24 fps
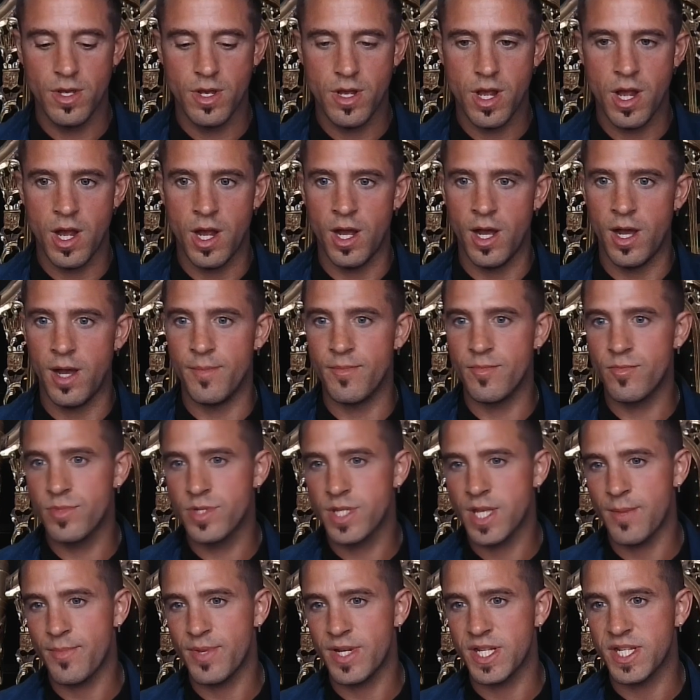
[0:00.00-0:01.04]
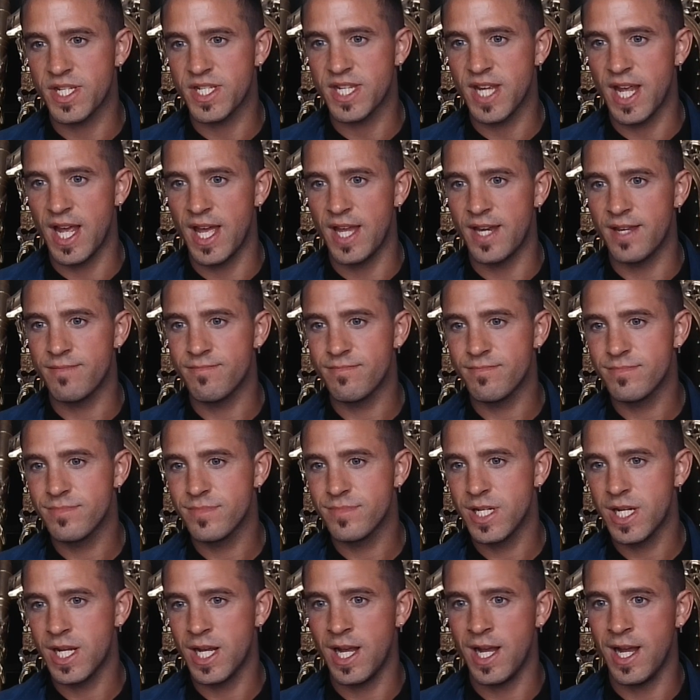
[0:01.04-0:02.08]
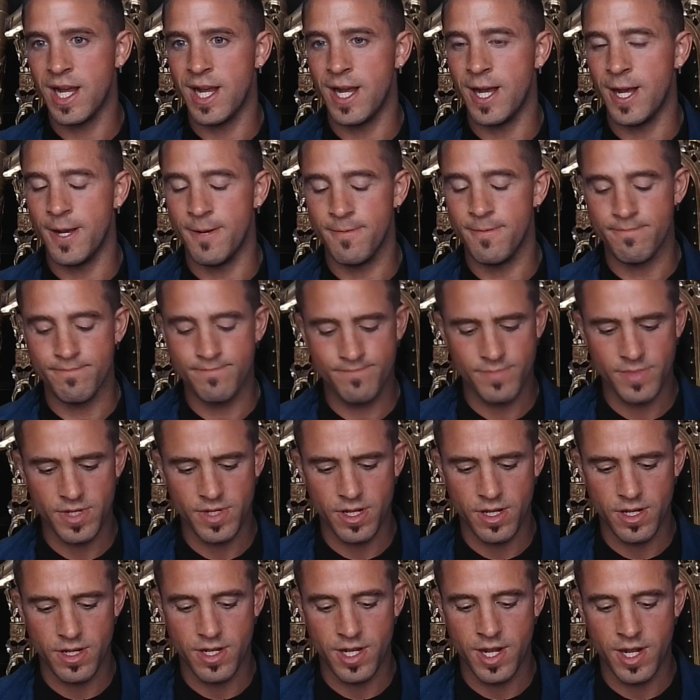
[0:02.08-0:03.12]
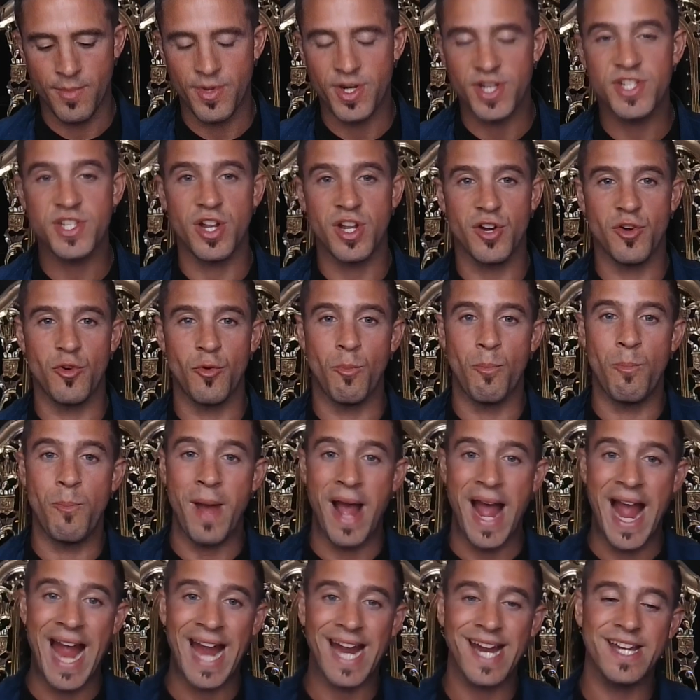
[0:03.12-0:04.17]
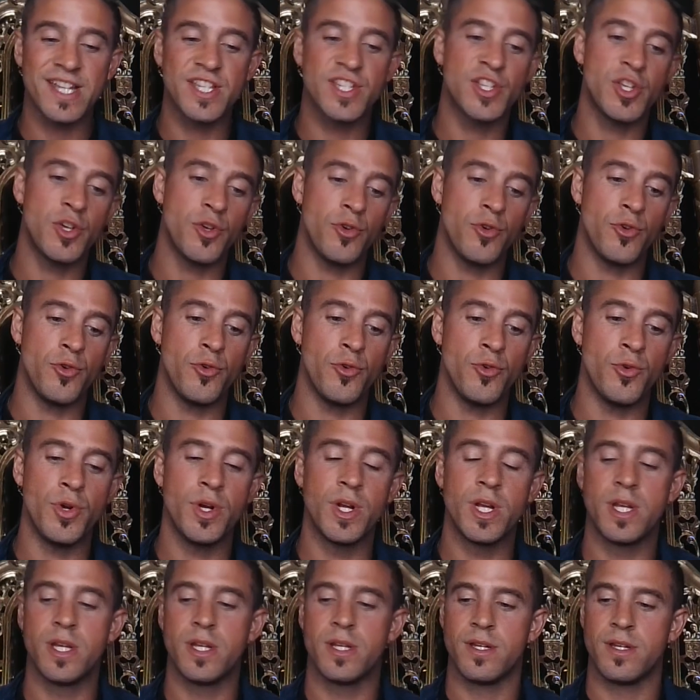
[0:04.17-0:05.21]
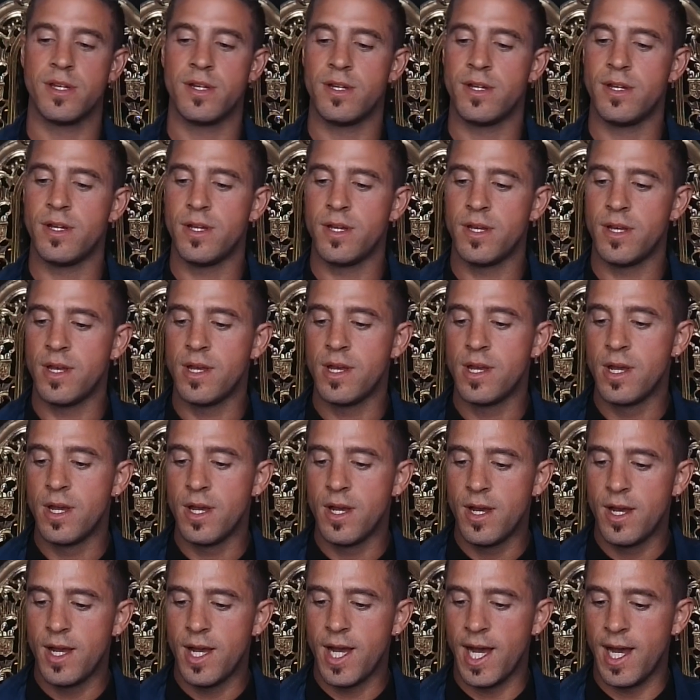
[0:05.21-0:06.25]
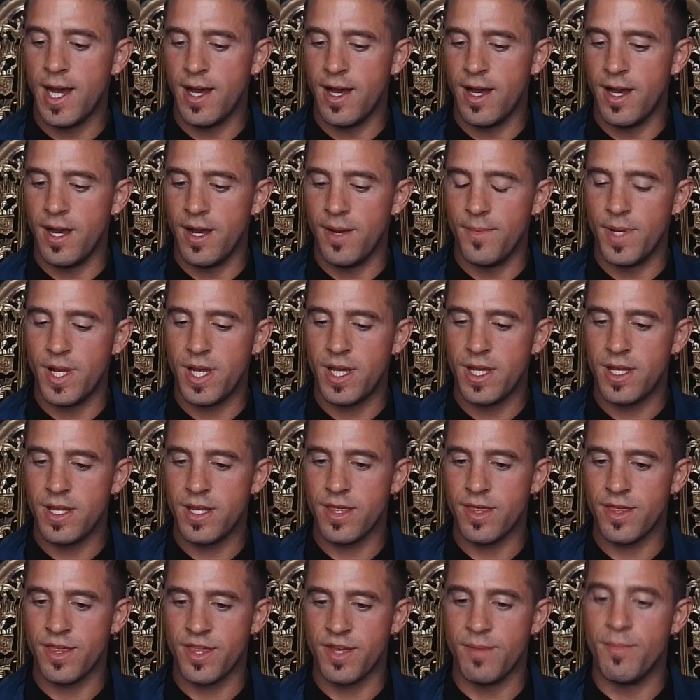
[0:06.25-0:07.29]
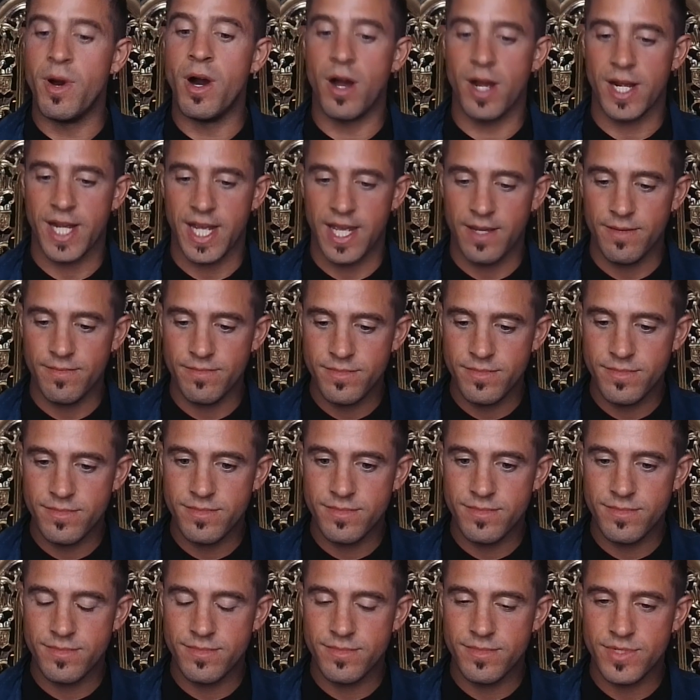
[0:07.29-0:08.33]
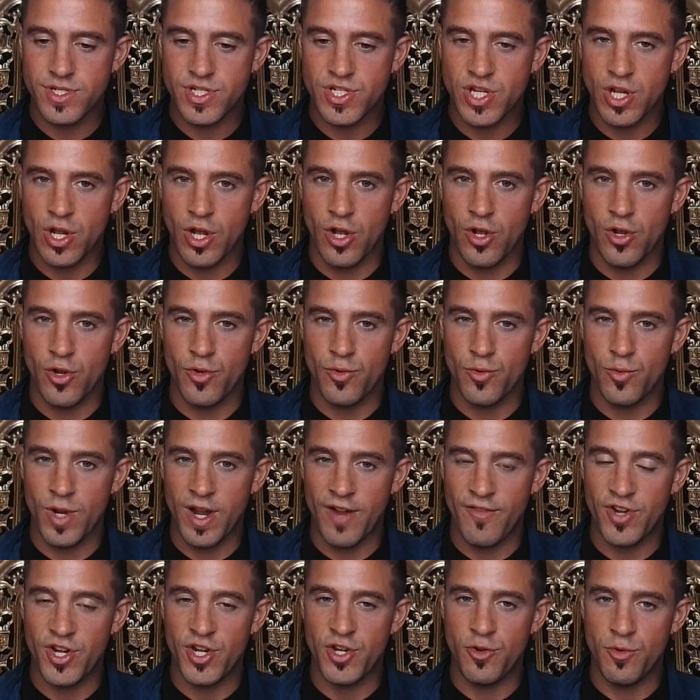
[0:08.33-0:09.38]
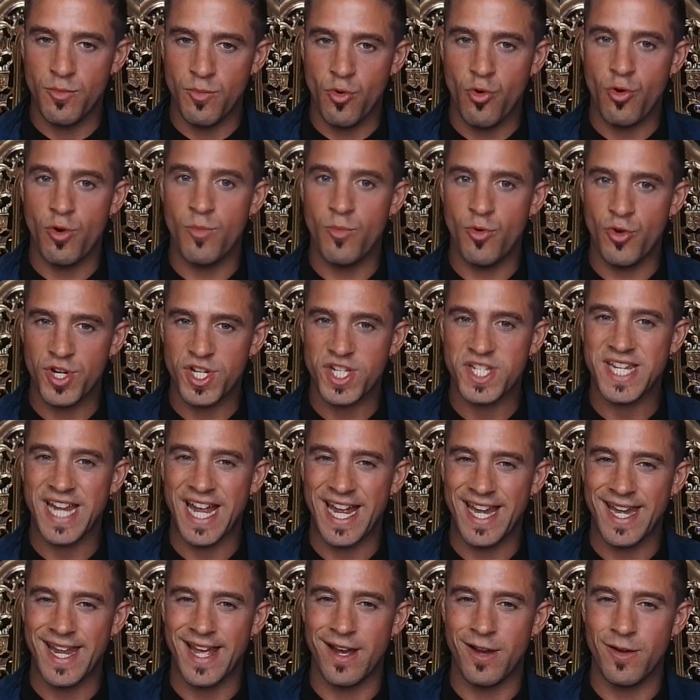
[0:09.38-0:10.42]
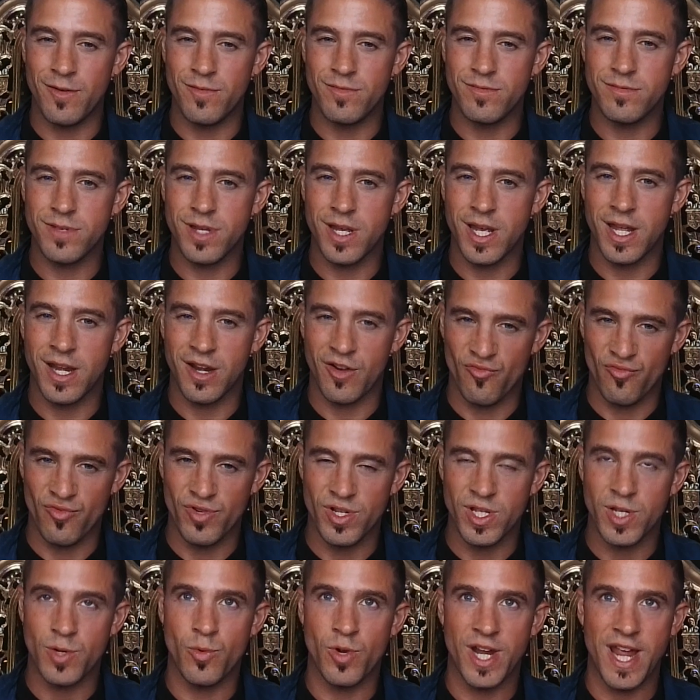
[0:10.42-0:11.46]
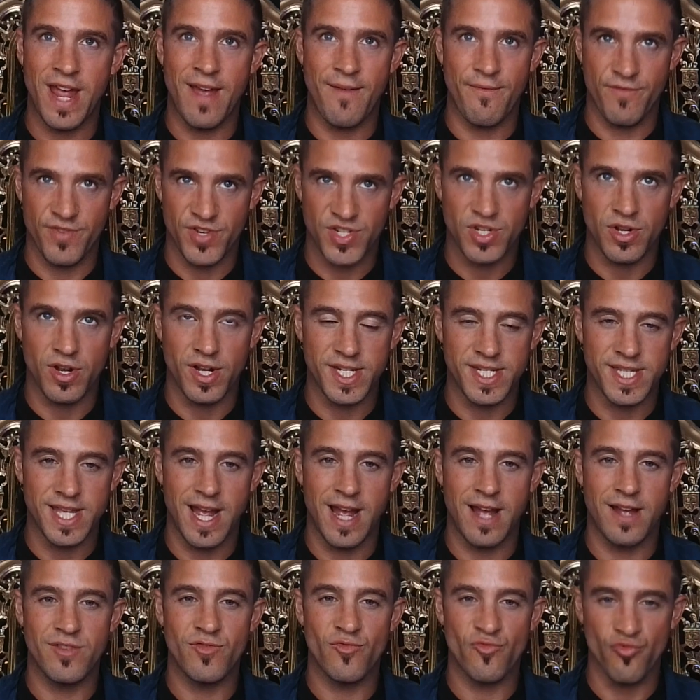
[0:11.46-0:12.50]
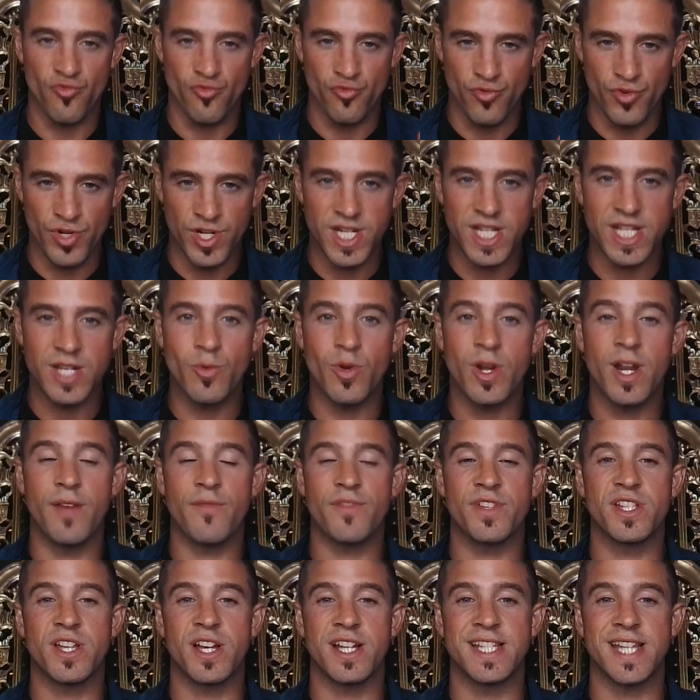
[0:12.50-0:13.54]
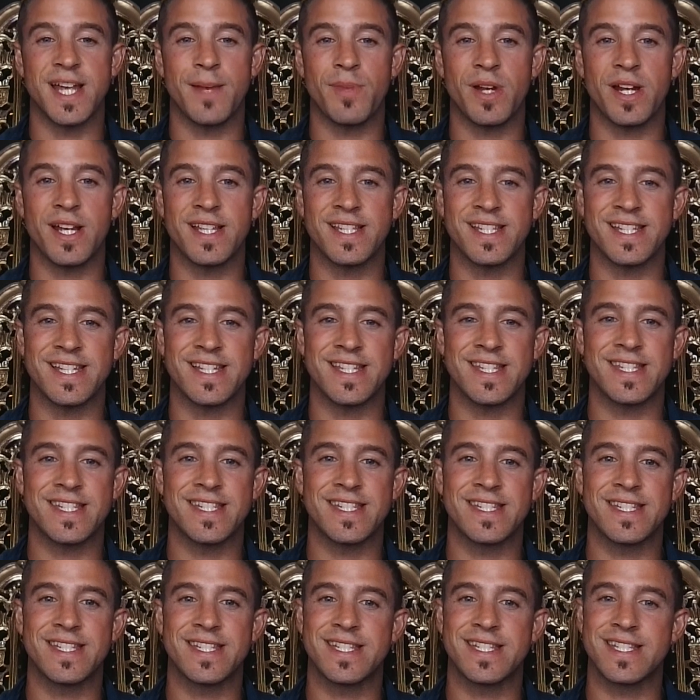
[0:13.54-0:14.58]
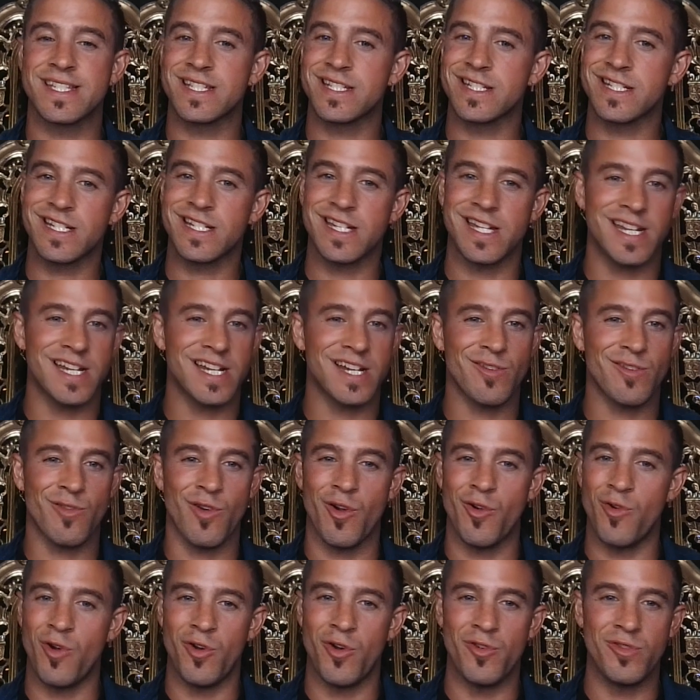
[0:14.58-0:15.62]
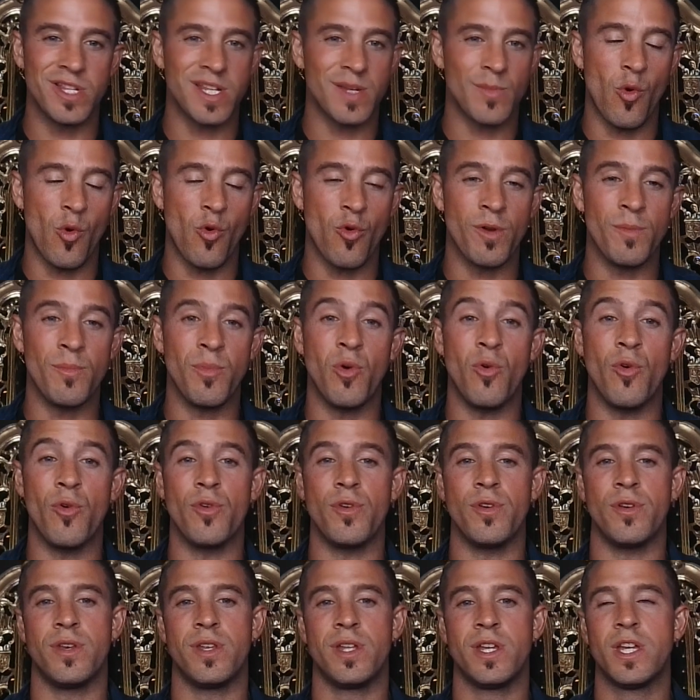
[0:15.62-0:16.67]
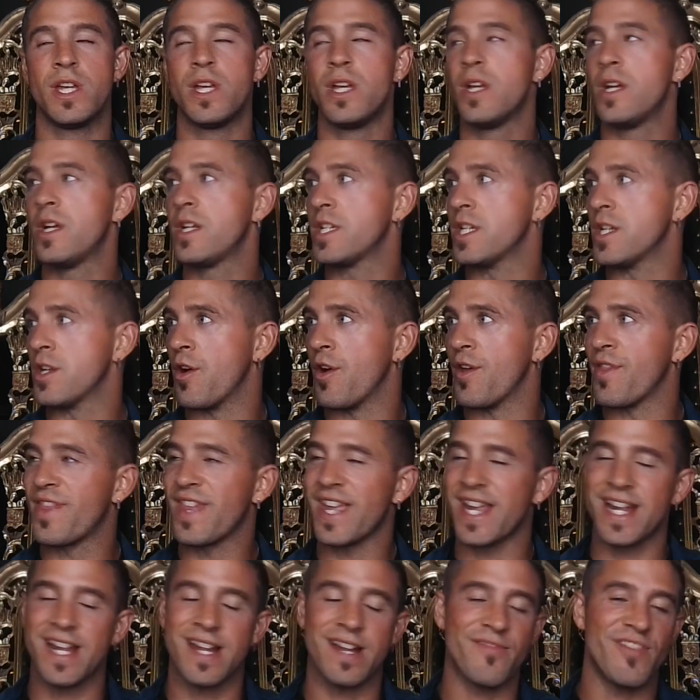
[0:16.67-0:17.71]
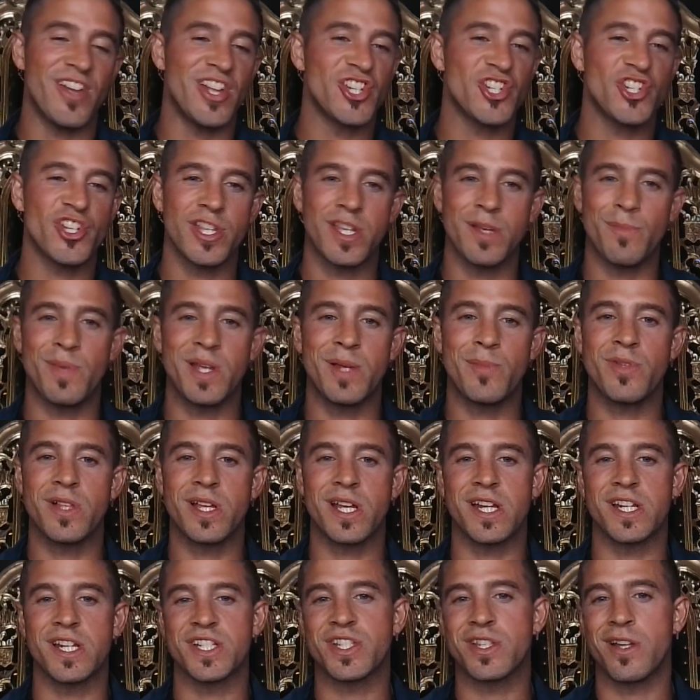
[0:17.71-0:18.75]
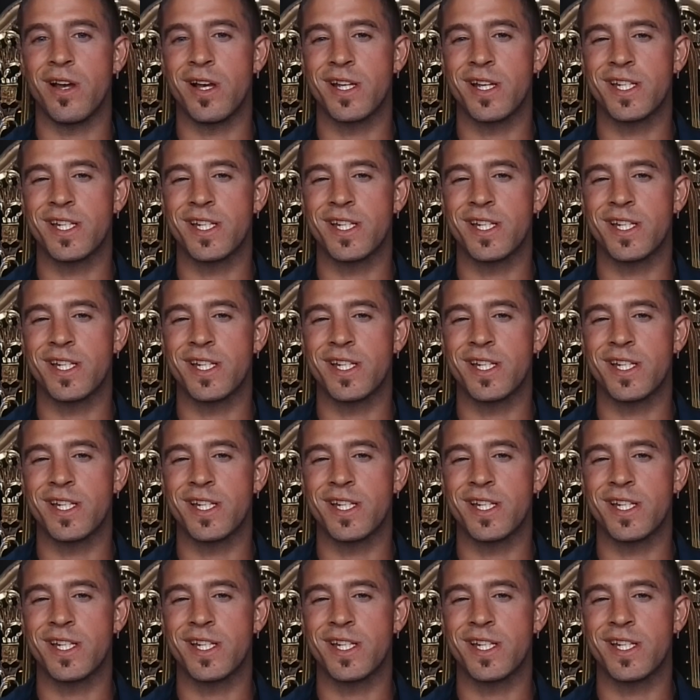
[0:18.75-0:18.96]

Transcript: with that being said, I'm going to circle back to um, the market. So we're having to do more and more to stand out, and I really want to emphasize that. Really want to emphasize that because it's going to grow only more important. I think eventually people are going to start